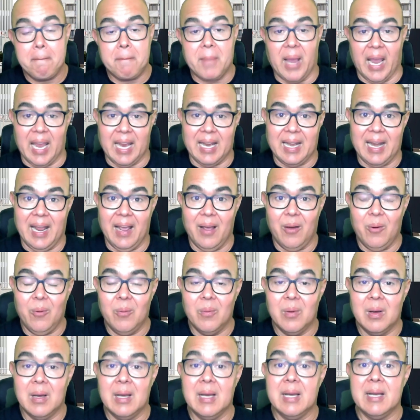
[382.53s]
Pay Now.
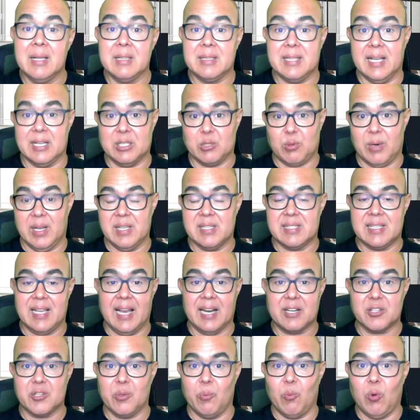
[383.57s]
The
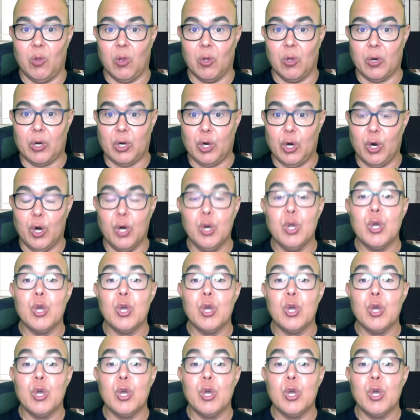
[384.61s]
transaction will occur.